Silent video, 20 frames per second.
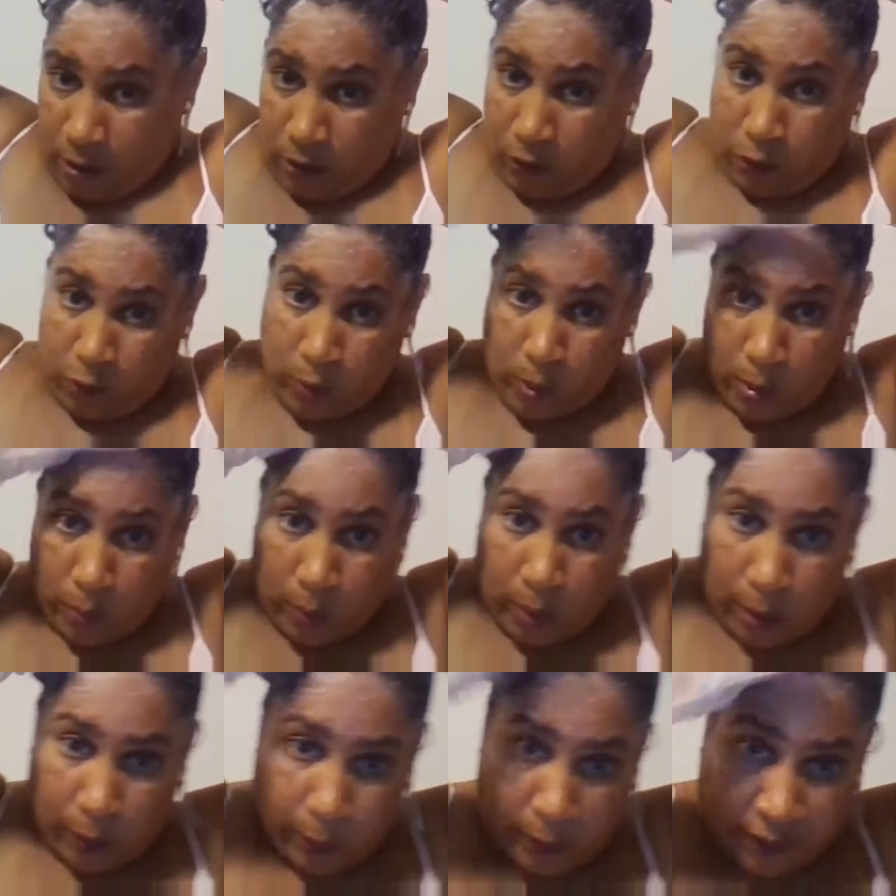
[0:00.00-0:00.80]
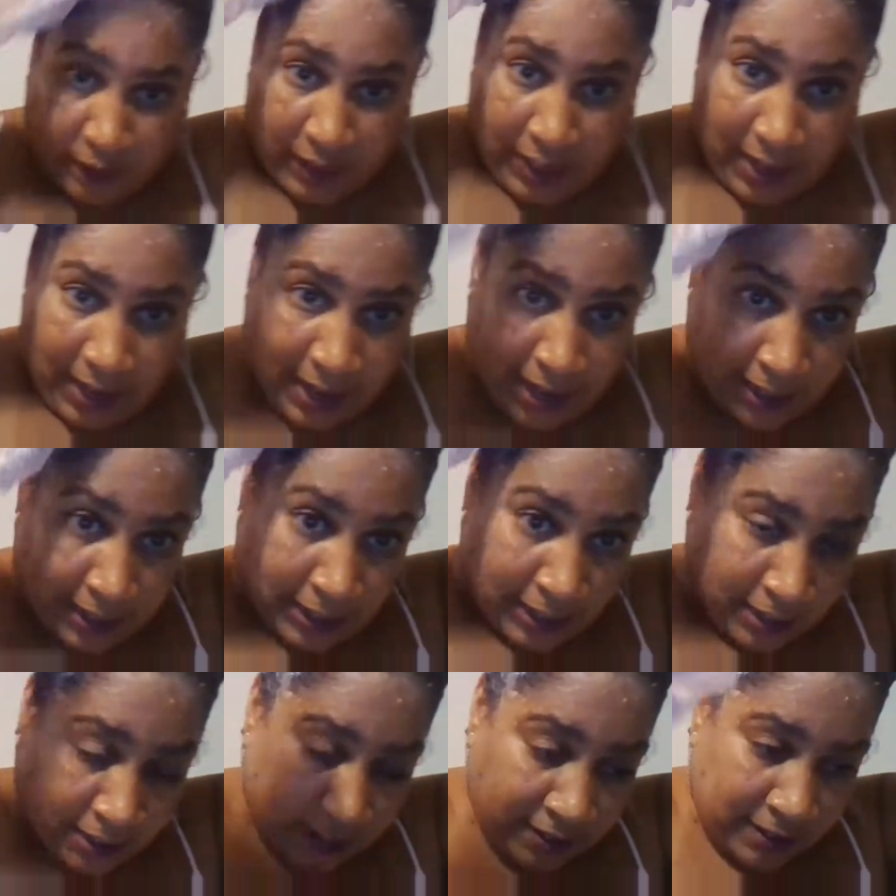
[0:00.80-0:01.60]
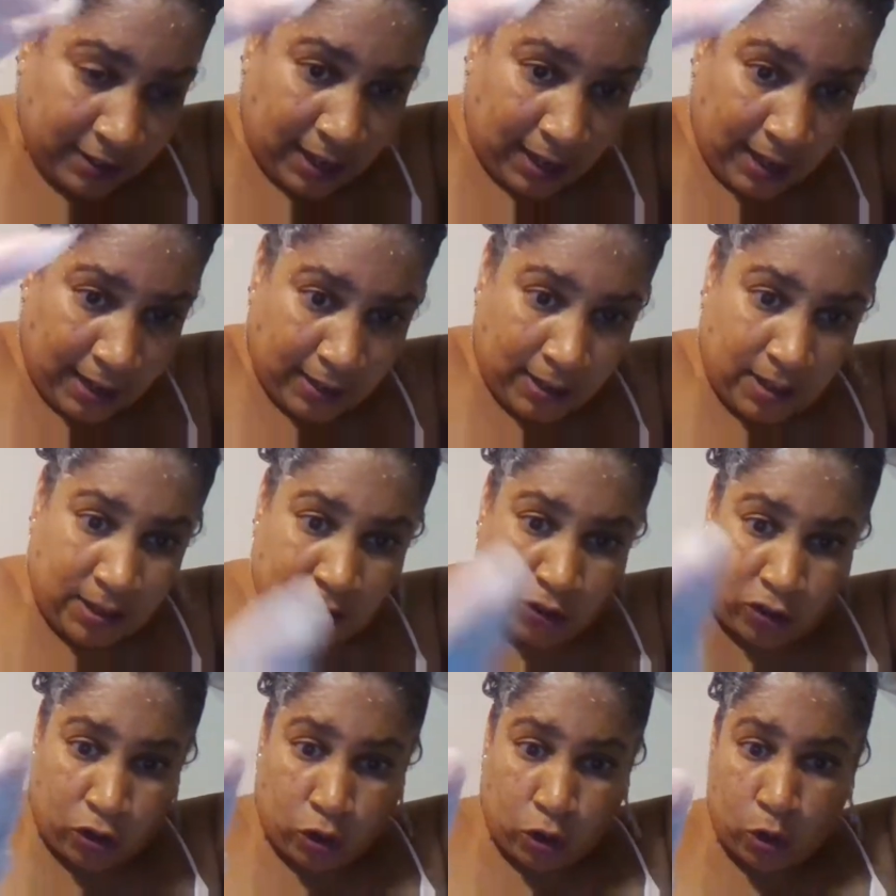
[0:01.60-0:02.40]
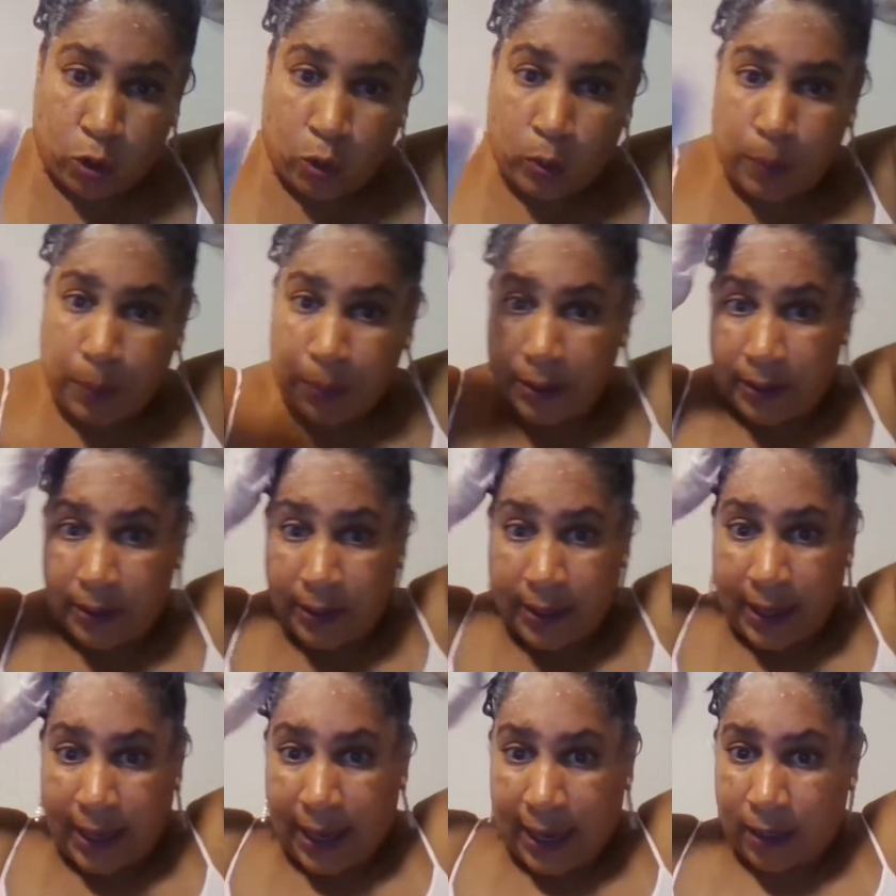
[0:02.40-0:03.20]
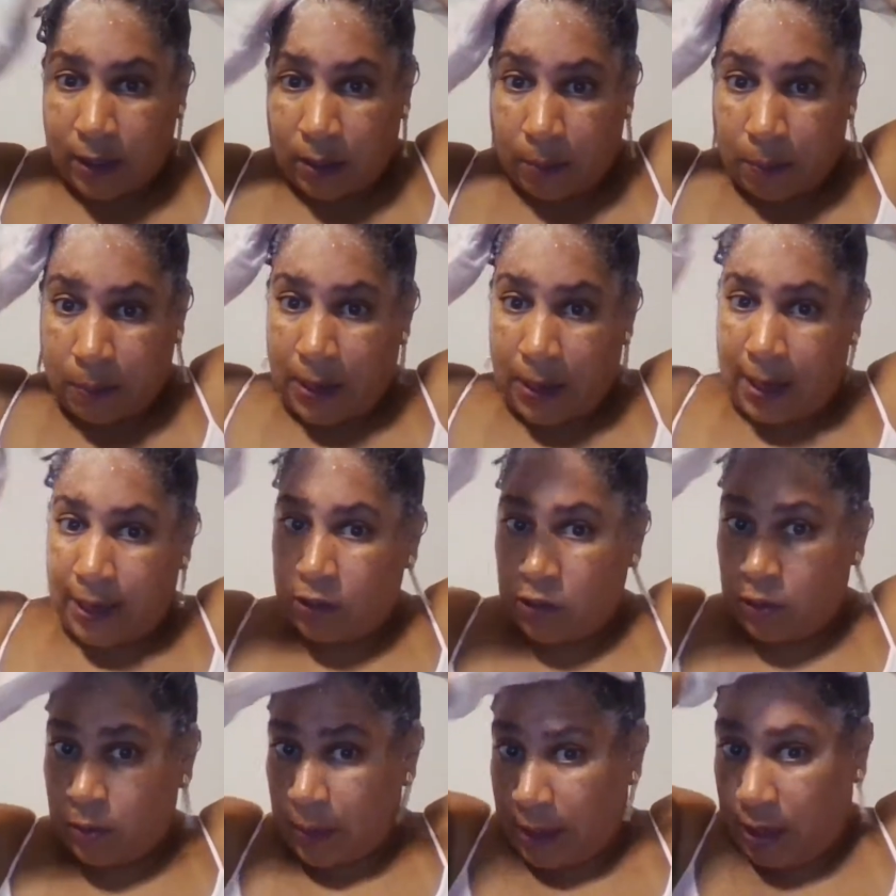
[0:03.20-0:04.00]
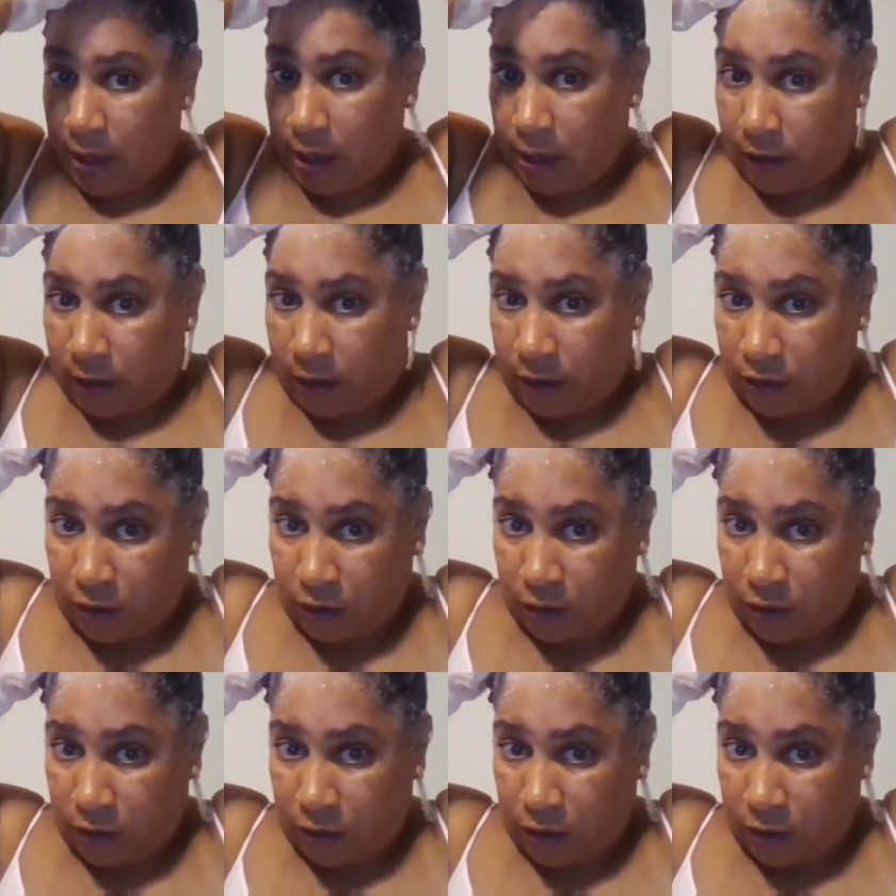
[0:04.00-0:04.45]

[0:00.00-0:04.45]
do away with that and instead scoop and apply to my hair.